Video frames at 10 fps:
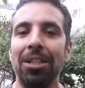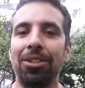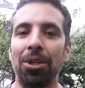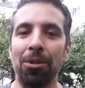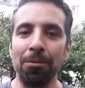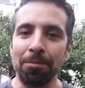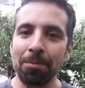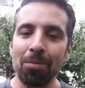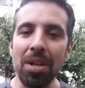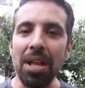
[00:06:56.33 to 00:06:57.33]
So
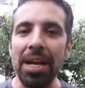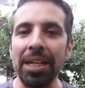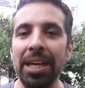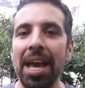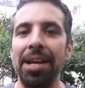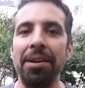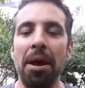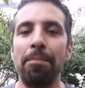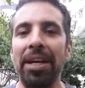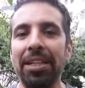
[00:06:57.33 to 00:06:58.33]

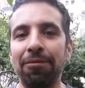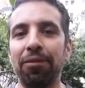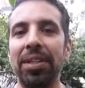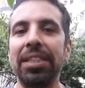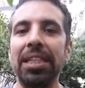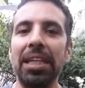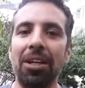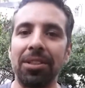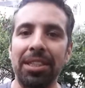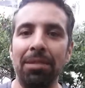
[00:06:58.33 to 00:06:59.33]
Again, by confronting
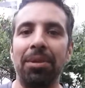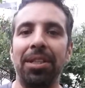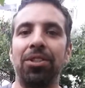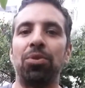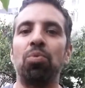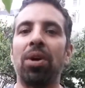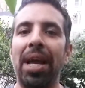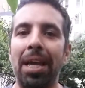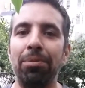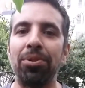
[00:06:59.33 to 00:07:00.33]
our demons, we're
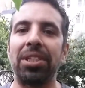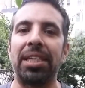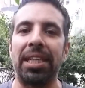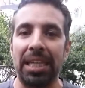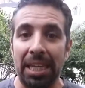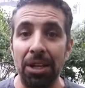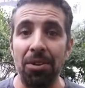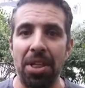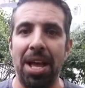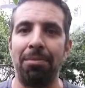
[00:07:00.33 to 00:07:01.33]
able to
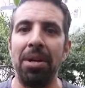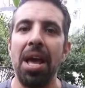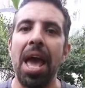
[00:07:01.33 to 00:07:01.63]
heal them